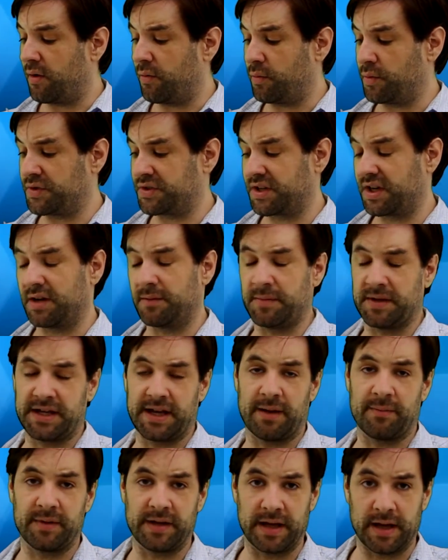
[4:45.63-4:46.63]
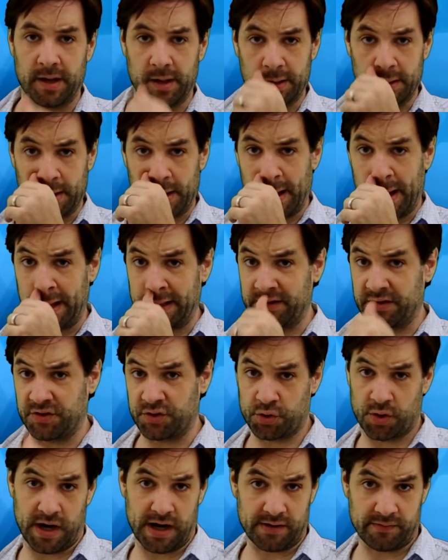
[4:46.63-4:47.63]
was going to be coming out under
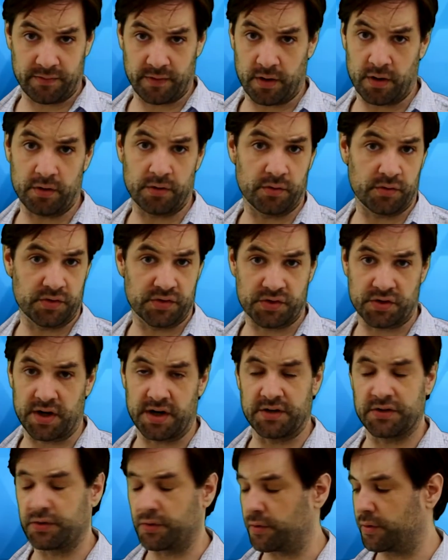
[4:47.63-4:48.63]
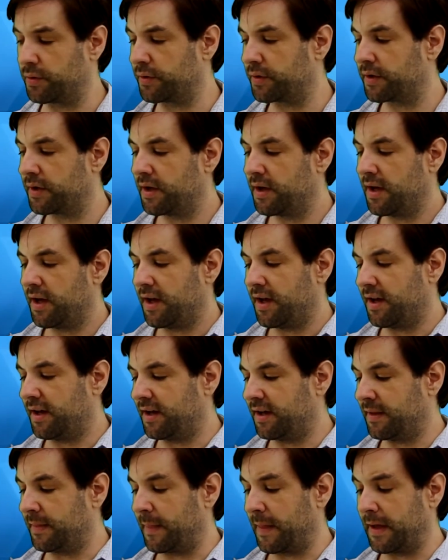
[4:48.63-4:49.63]
TracFone or Straight Talk,
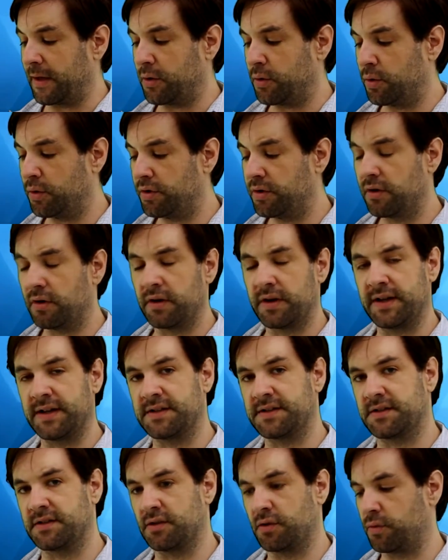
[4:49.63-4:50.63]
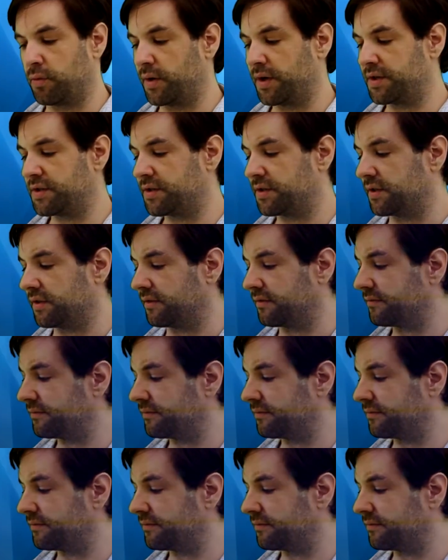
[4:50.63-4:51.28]
and they could not answer the question.